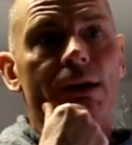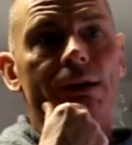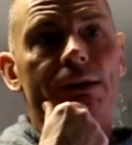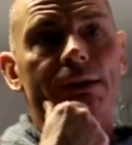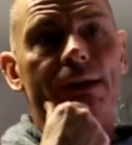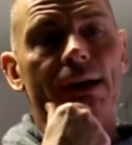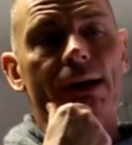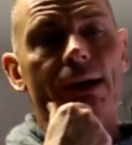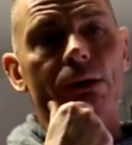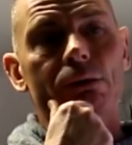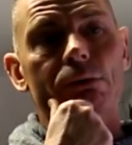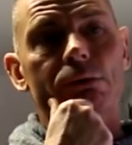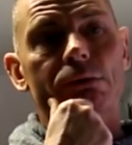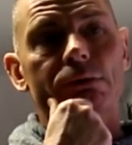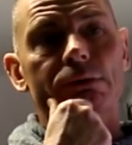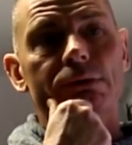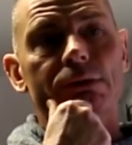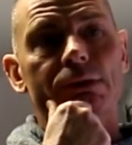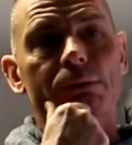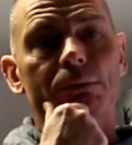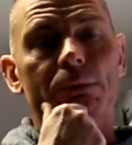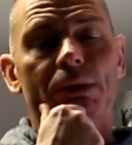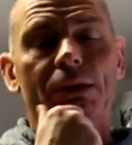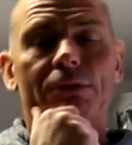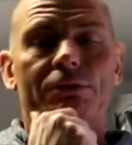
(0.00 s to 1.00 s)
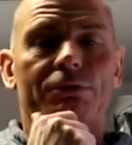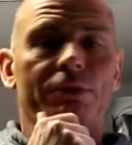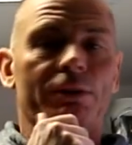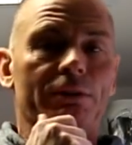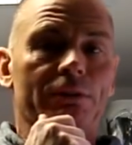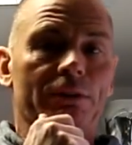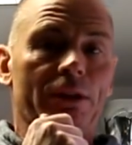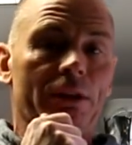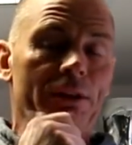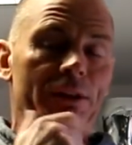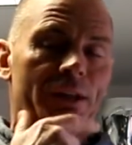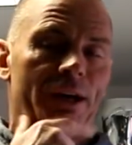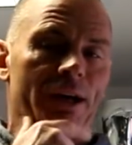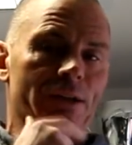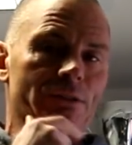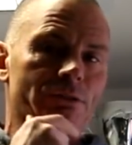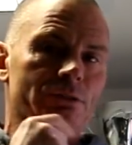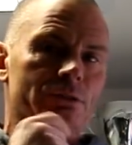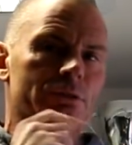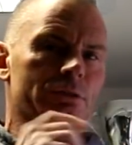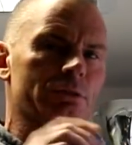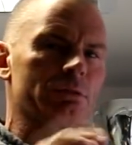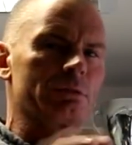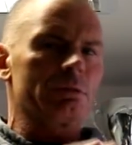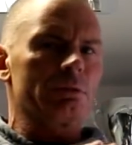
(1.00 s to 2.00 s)
Now, you may think that
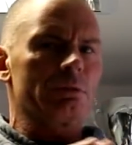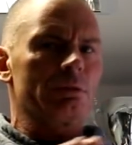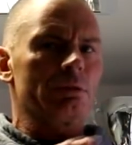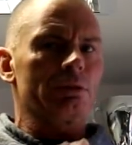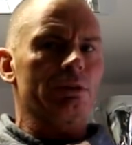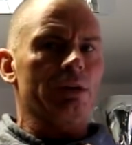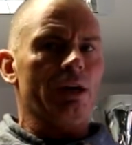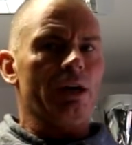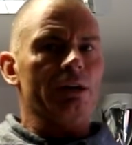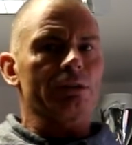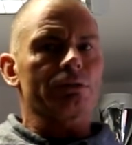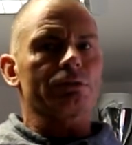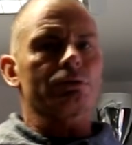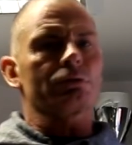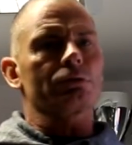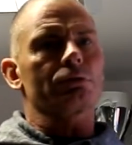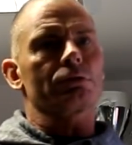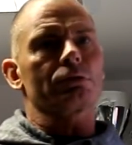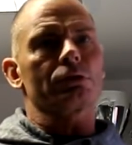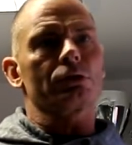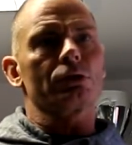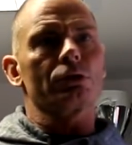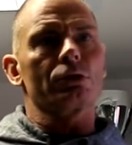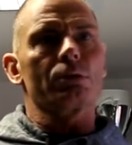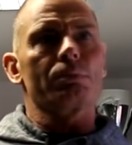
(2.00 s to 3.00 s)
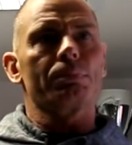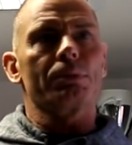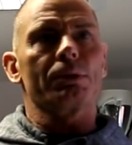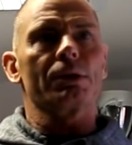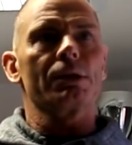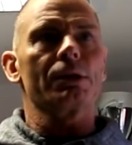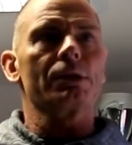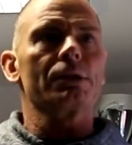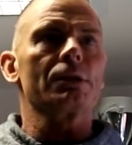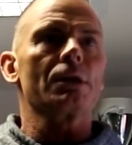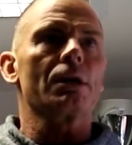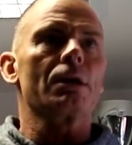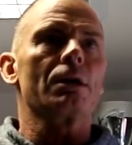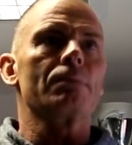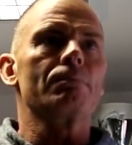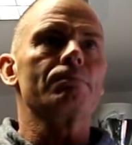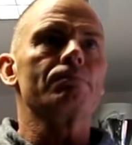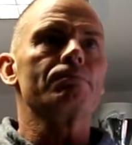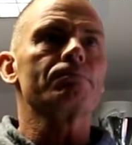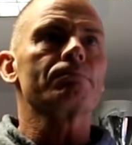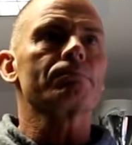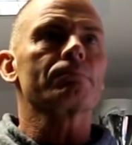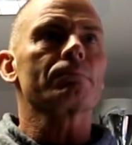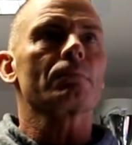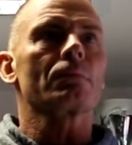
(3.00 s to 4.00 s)
that's going to be
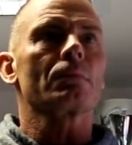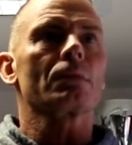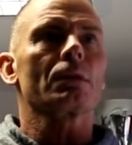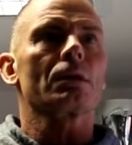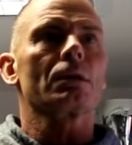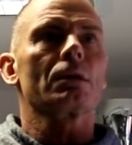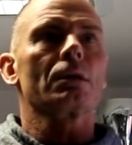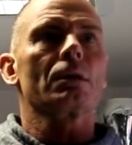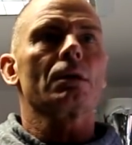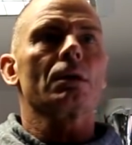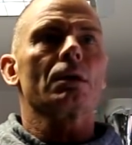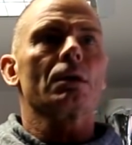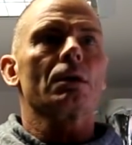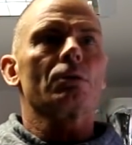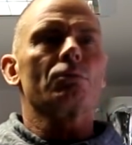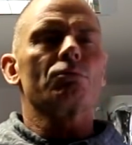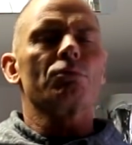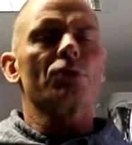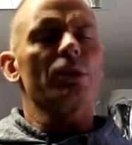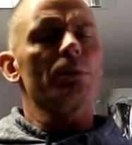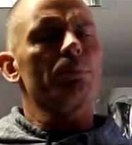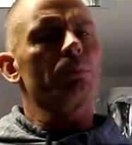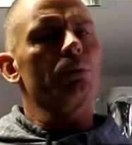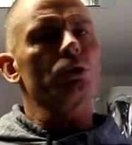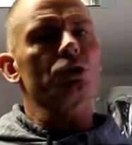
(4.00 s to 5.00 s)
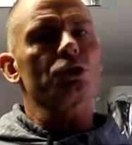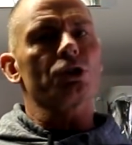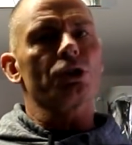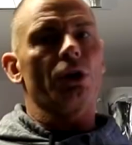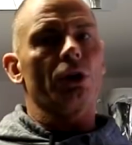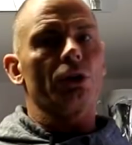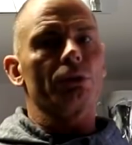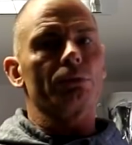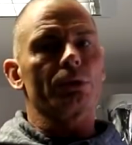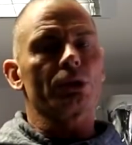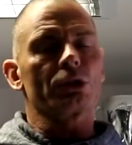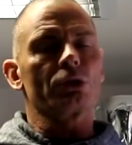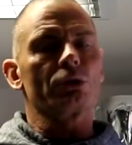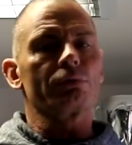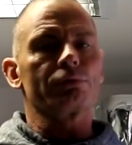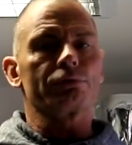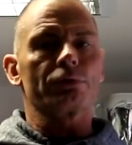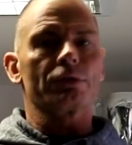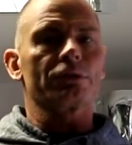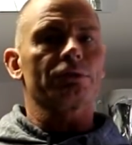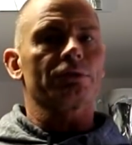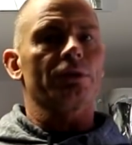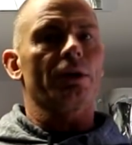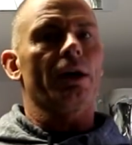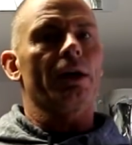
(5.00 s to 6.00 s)
really pushing it on the
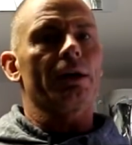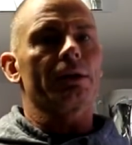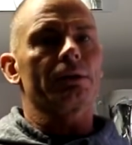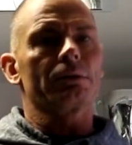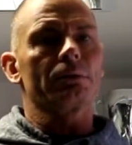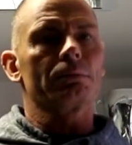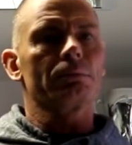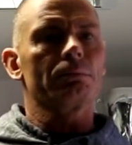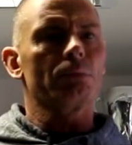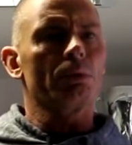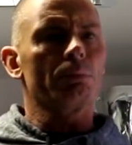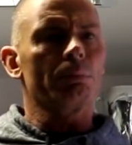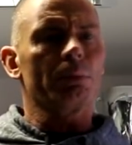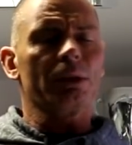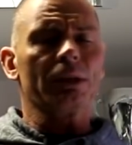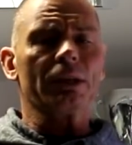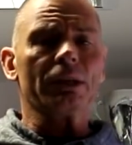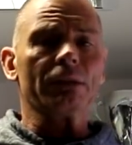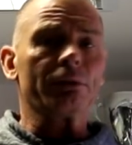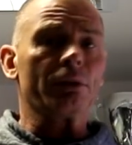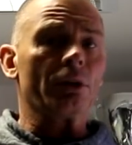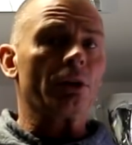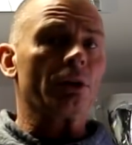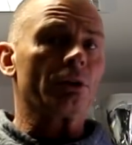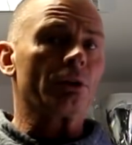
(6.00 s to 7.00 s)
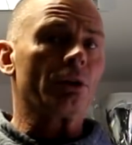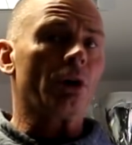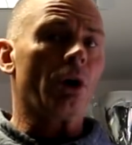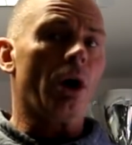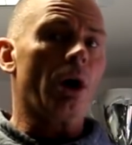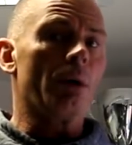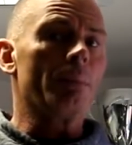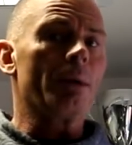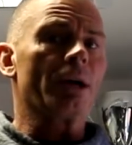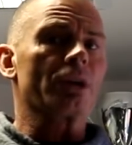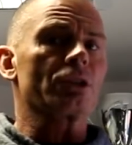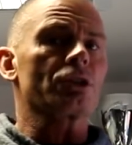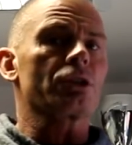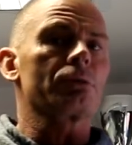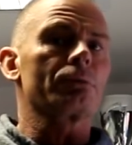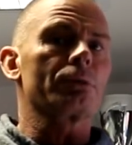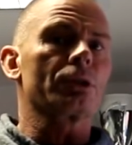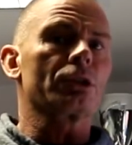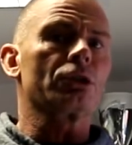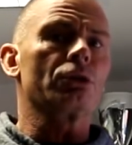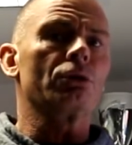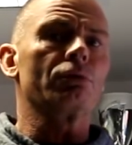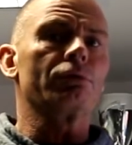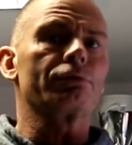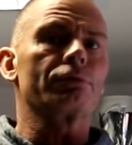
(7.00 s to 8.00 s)
recovery side, but believe it or not, I'm actually
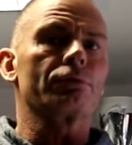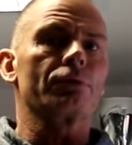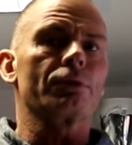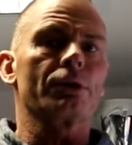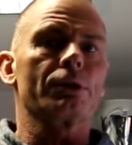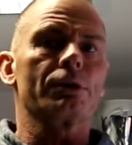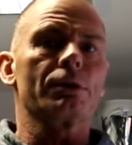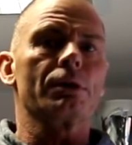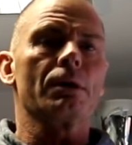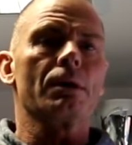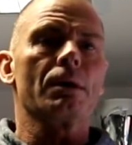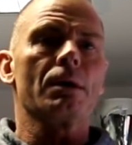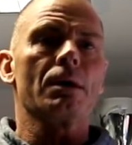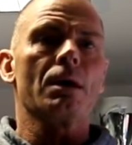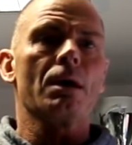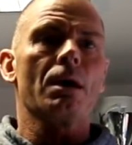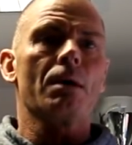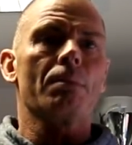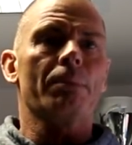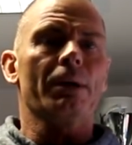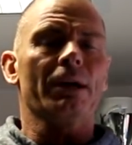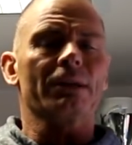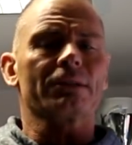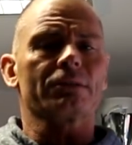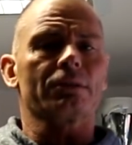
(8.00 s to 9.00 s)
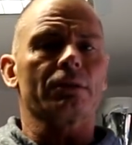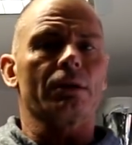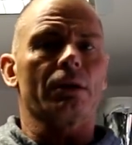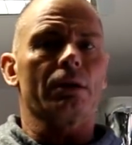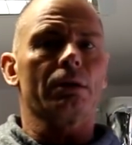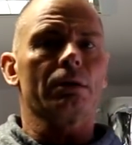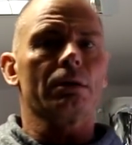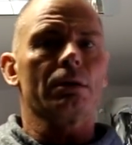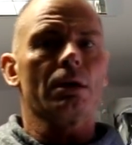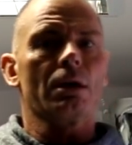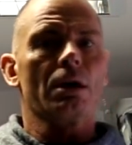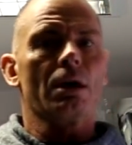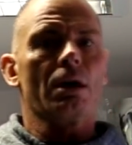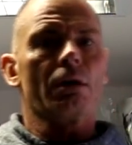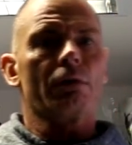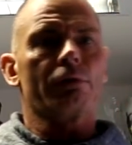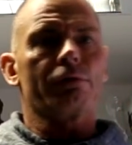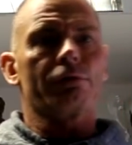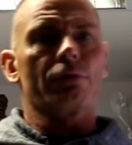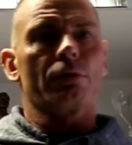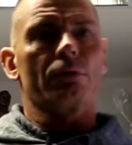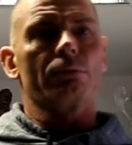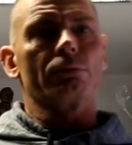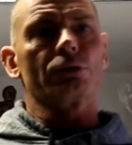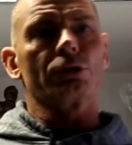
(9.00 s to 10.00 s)
recovering better
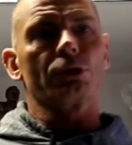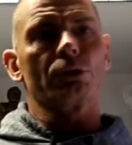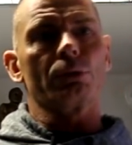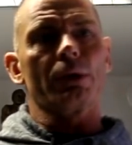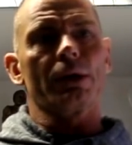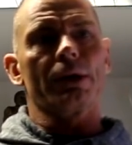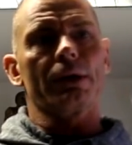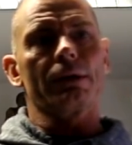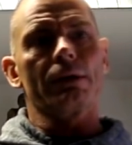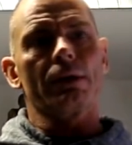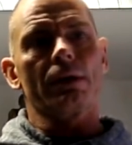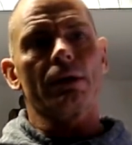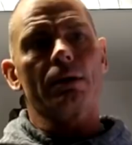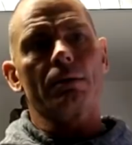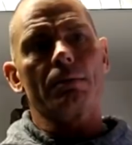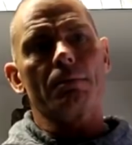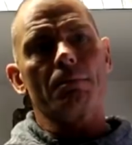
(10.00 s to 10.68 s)
from doing